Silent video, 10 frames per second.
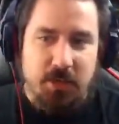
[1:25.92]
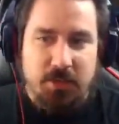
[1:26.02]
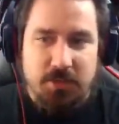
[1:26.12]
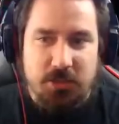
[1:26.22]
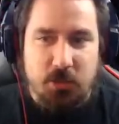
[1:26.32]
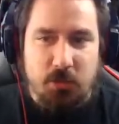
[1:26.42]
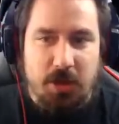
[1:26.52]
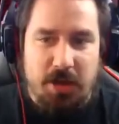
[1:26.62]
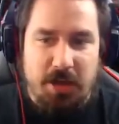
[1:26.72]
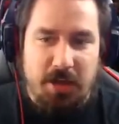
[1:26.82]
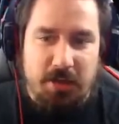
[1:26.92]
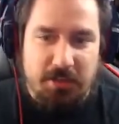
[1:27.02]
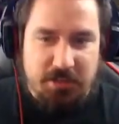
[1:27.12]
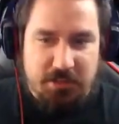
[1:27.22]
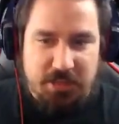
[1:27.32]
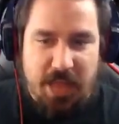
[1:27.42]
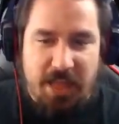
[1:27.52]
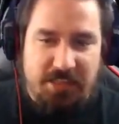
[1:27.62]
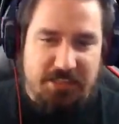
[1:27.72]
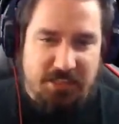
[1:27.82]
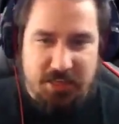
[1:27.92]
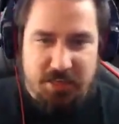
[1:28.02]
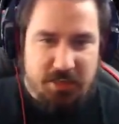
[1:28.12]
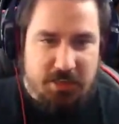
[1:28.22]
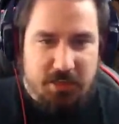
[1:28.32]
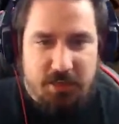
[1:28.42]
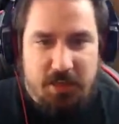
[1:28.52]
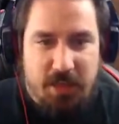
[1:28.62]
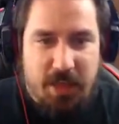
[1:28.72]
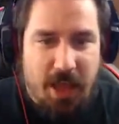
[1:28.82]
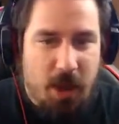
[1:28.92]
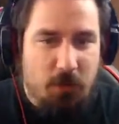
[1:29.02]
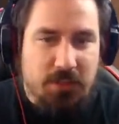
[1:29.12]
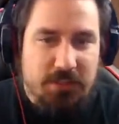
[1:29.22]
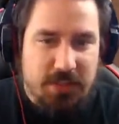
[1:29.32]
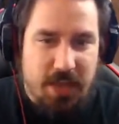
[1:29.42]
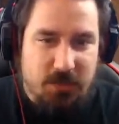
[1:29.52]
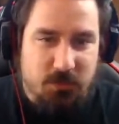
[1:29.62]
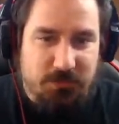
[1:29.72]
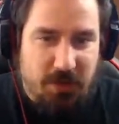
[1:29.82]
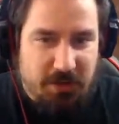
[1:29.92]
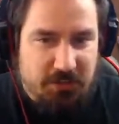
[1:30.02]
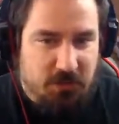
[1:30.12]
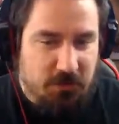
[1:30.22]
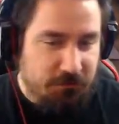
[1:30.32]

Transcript: to test how these guys would fight each other.